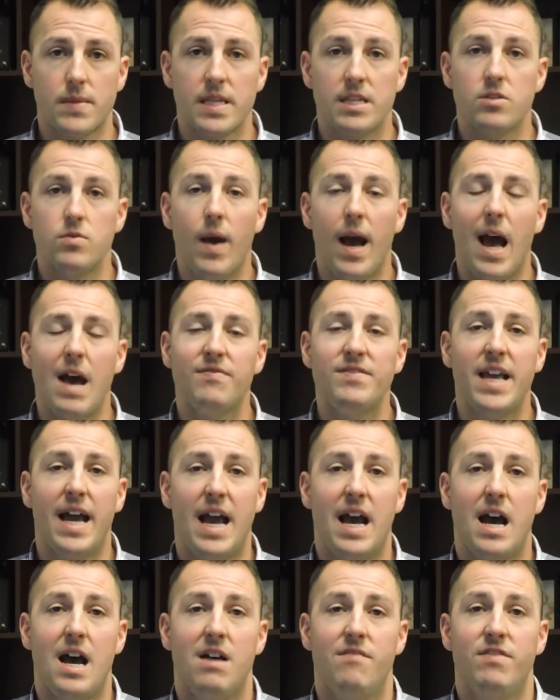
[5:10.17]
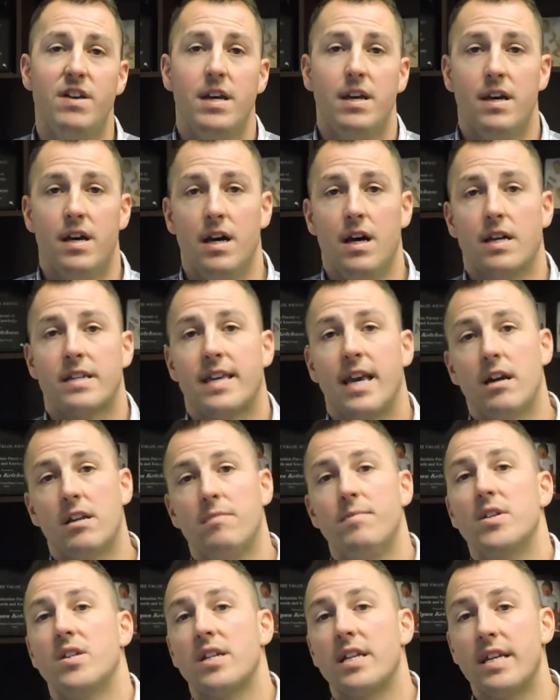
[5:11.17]
You have to have
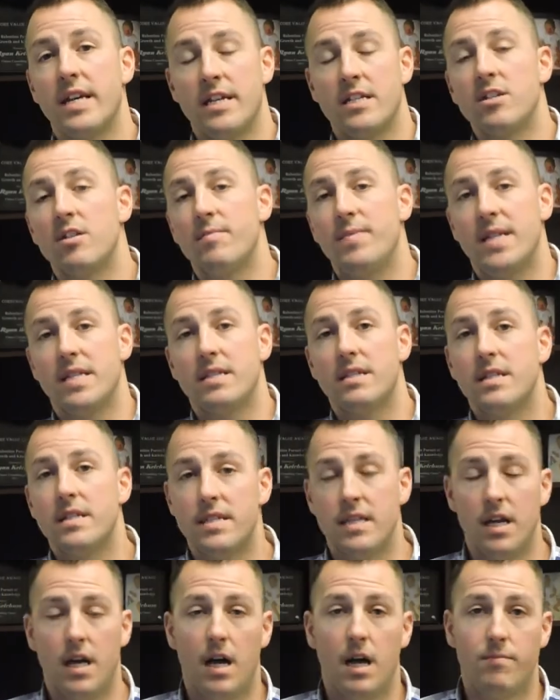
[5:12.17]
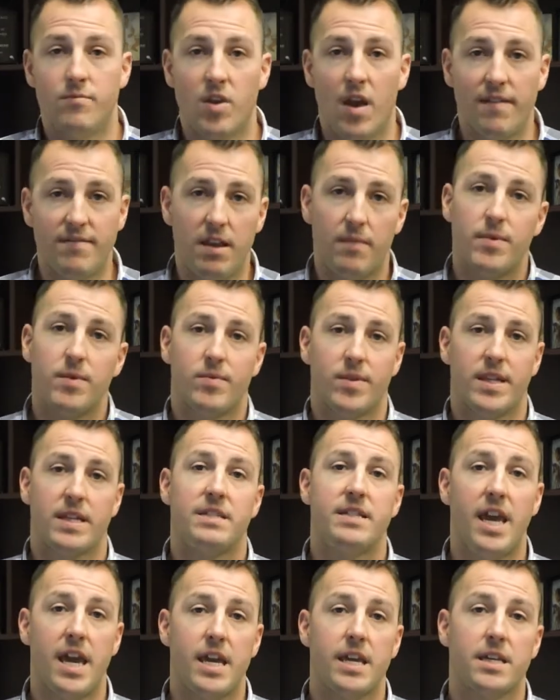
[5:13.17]
accountability in your business. You have to have people that
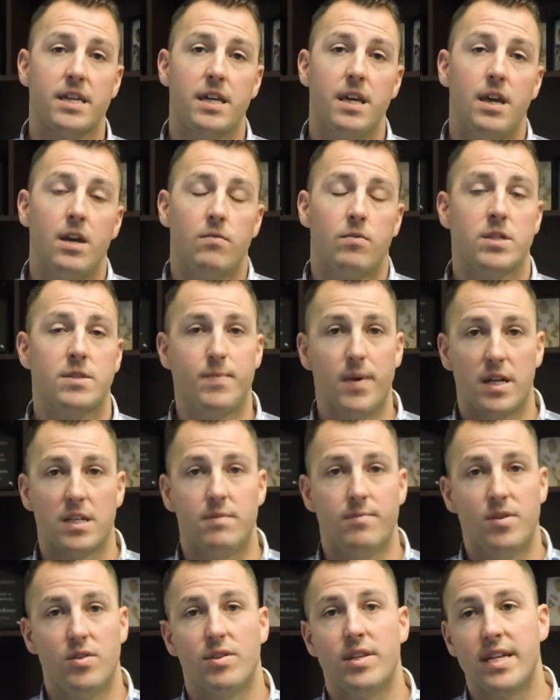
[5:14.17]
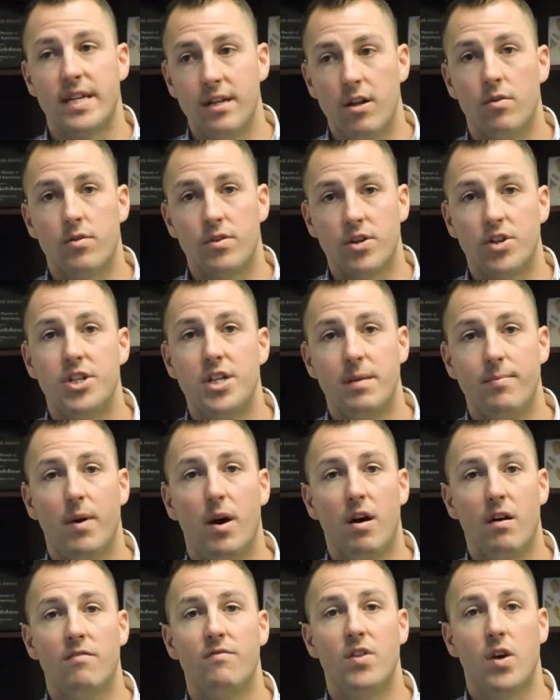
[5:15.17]
take responsibility and ownership
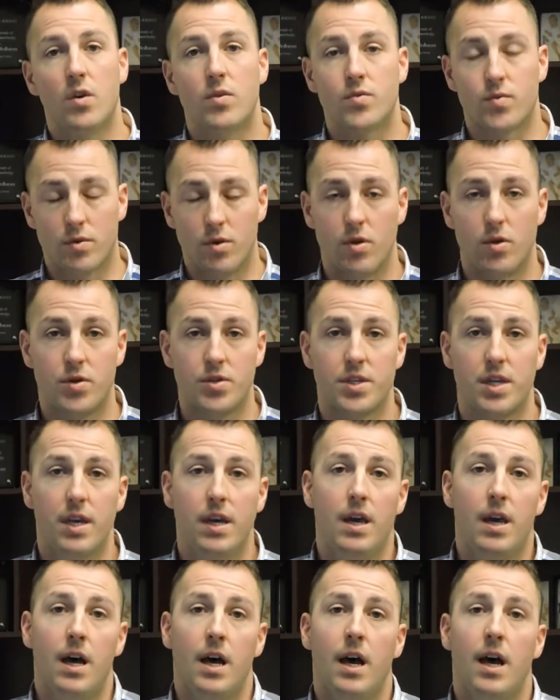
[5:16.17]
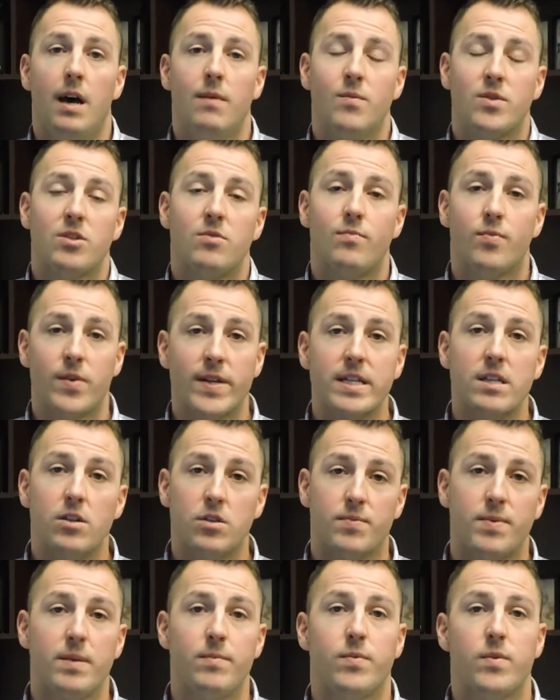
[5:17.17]
of those roles. When you bring
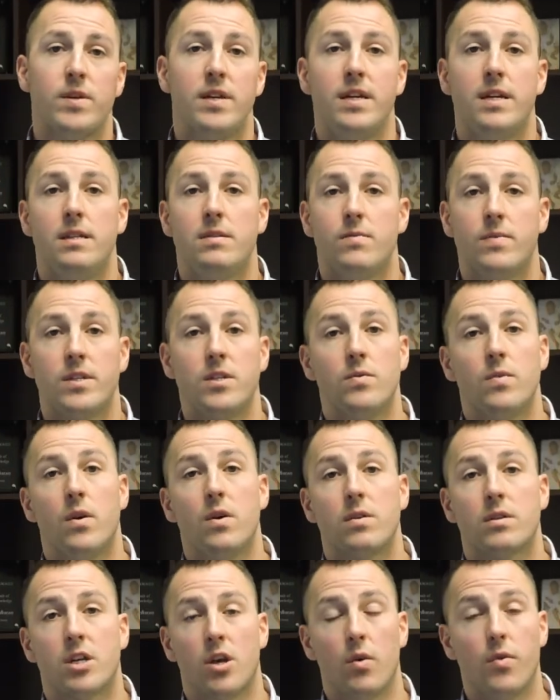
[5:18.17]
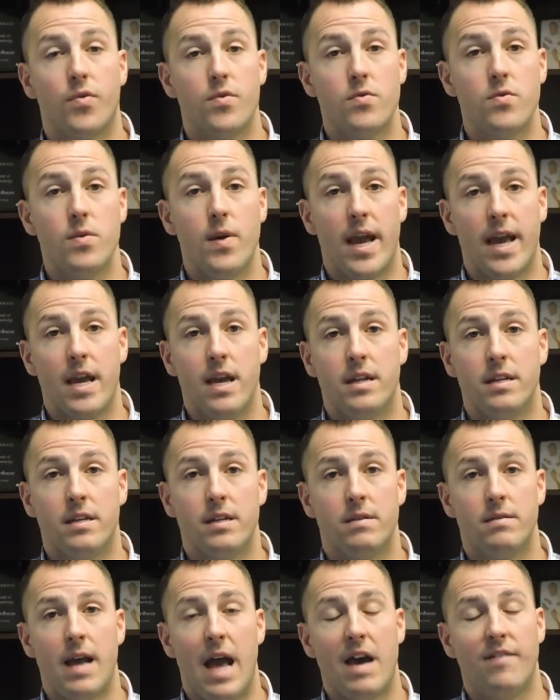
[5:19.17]
those people in, when you go through and
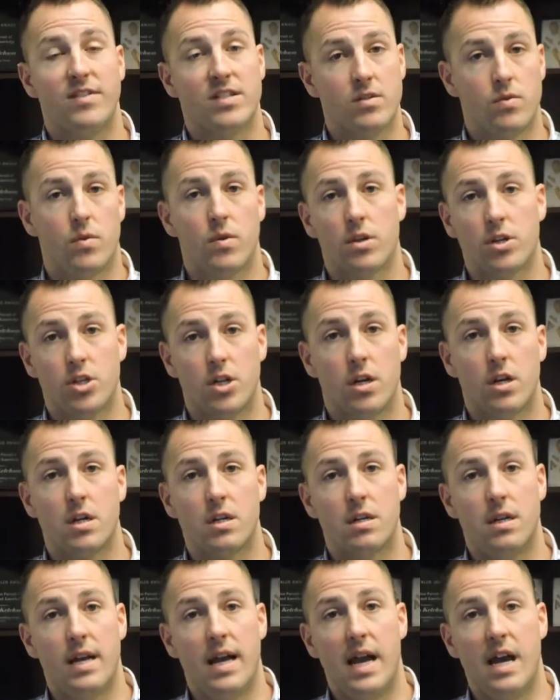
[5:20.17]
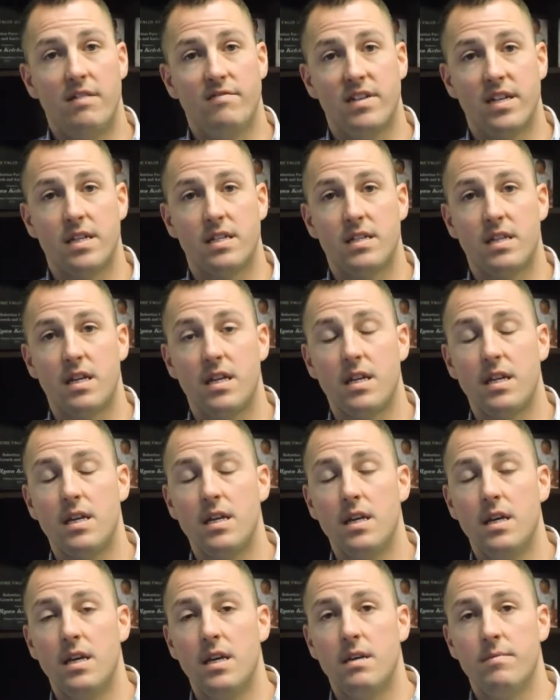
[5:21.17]
having the org chart, having the
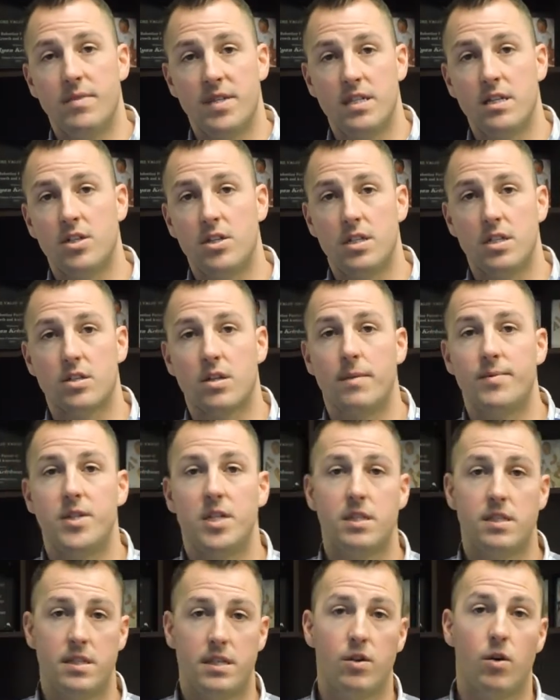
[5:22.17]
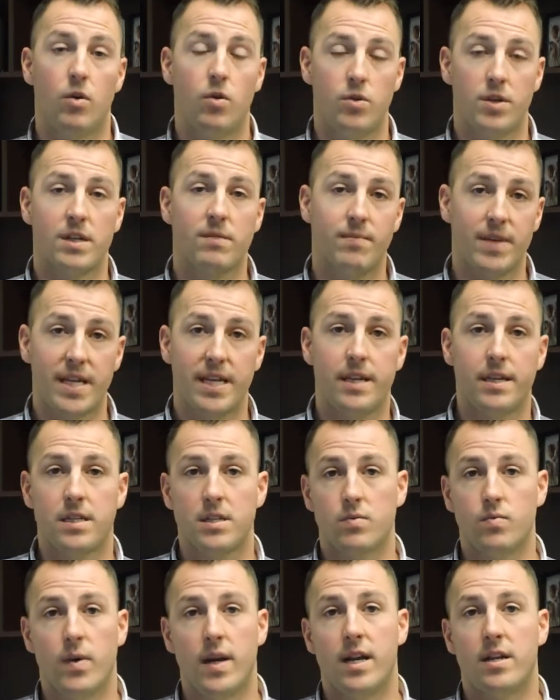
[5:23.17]
position descriptions, and holding
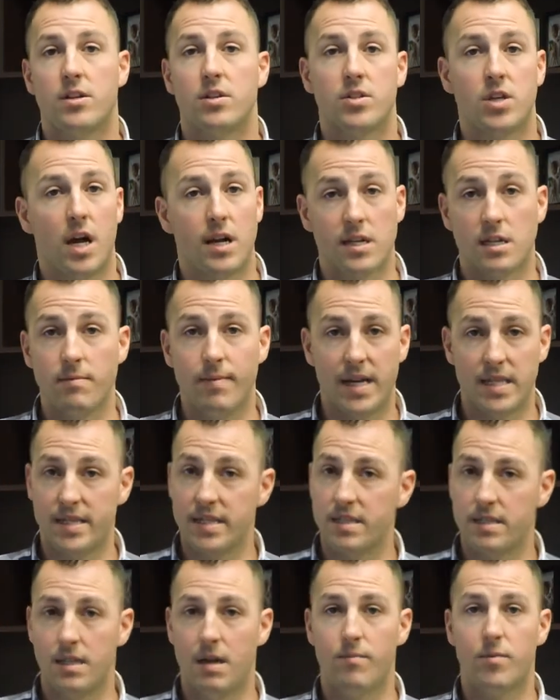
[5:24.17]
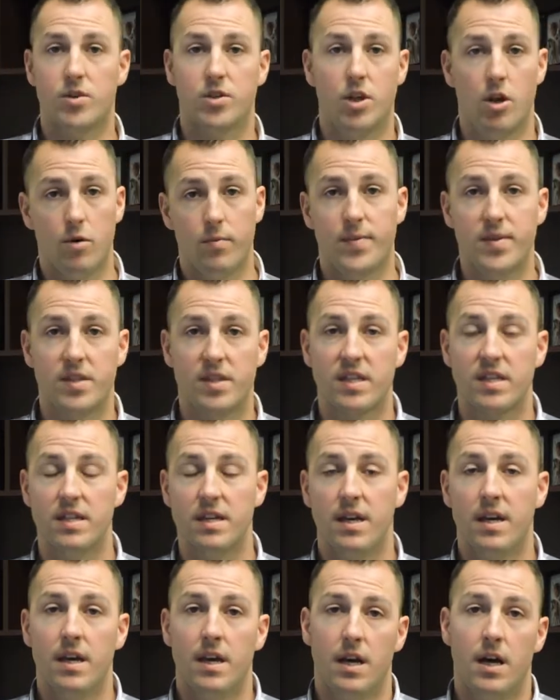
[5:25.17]
meetings where you're talking about these numbers openly,
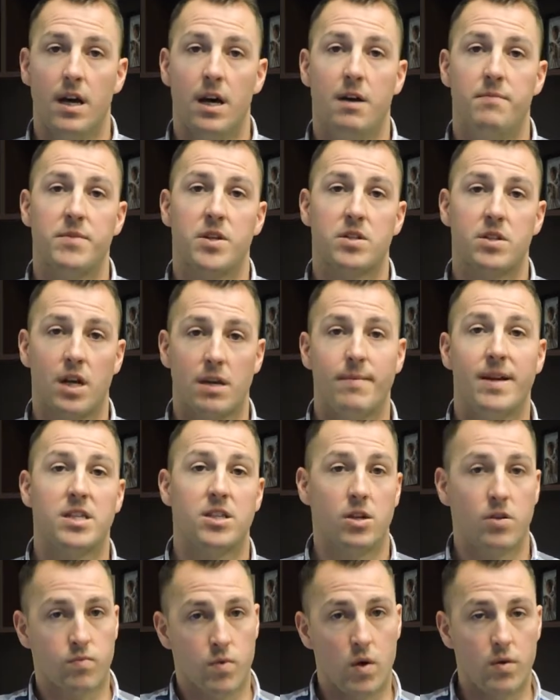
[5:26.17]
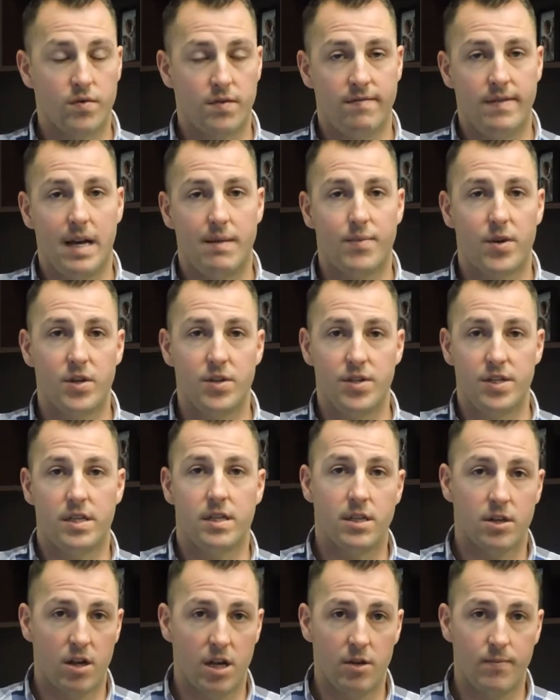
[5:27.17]
you're talking about the growth of that
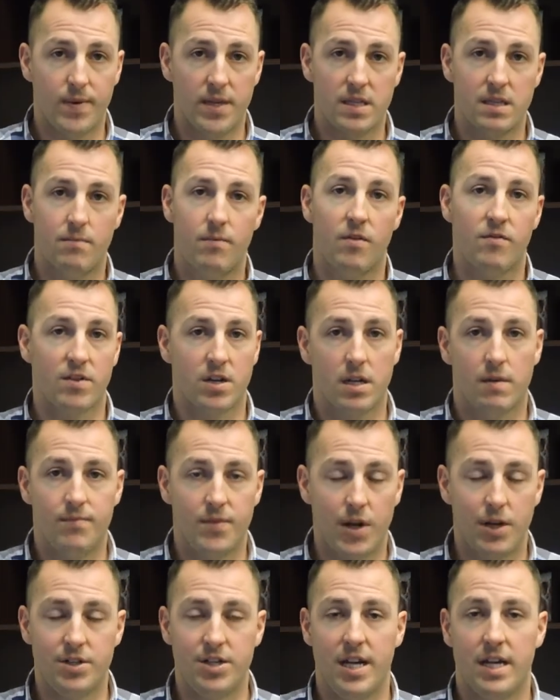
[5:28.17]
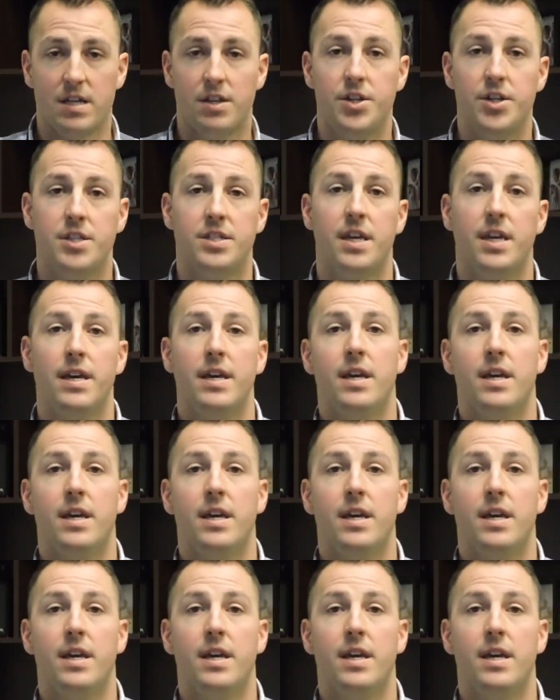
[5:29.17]
person, you're helping them overcome their challenges.